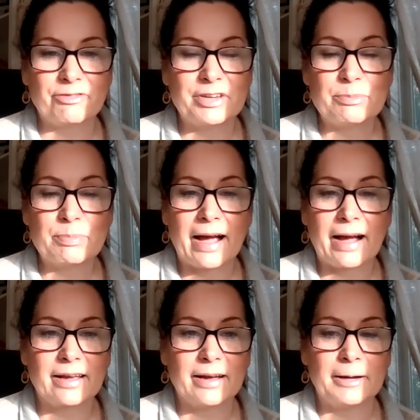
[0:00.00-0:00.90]

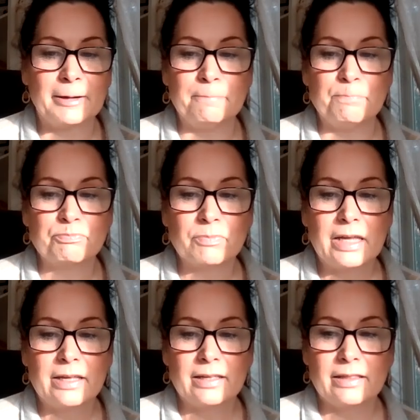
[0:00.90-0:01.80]
feedback
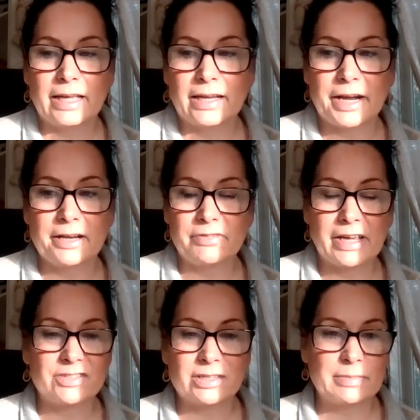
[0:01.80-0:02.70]
that kind of
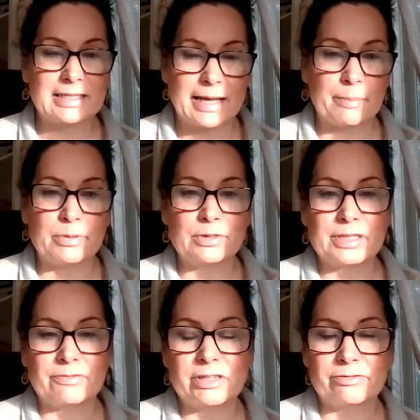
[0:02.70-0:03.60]
gave some
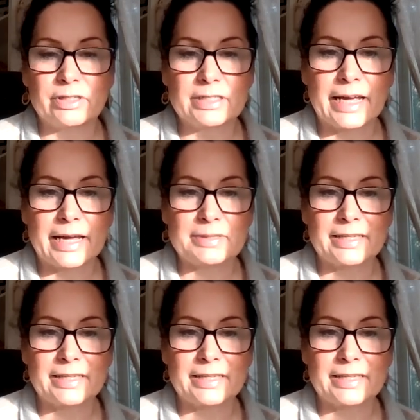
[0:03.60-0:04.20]
examples of different types.